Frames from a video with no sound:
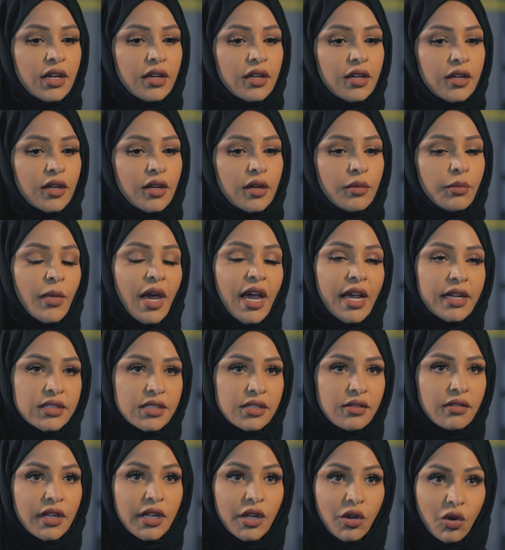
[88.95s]

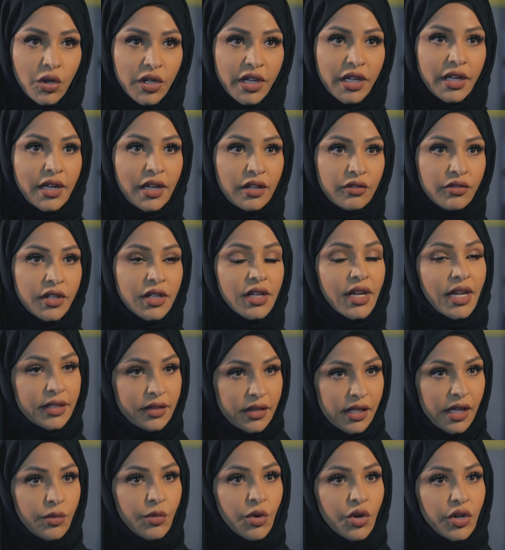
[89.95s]
at the local level,
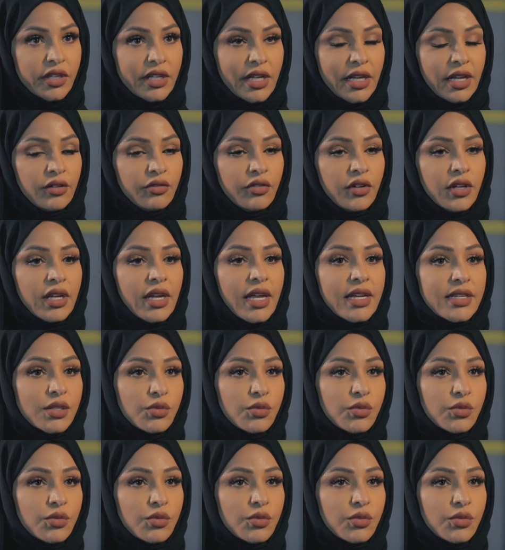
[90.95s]
at the Emirate level,